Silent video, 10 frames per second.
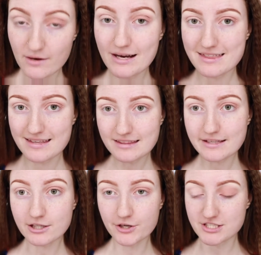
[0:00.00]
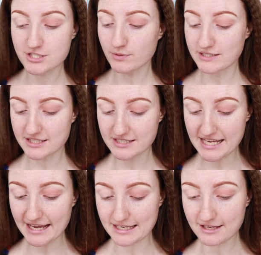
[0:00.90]
Now I think the closest one to
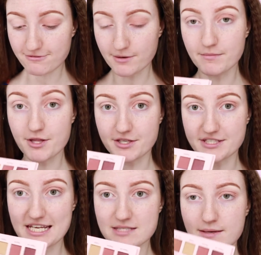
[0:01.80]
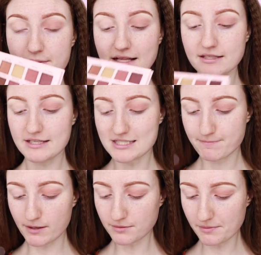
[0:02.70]
Teddy from the Tease Me palette is
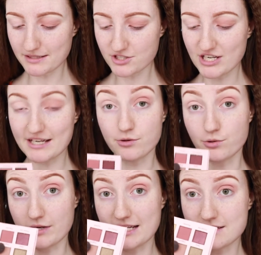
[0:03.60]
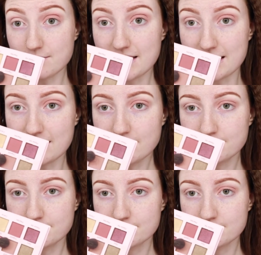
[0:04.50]
probably the shade Orgasm here.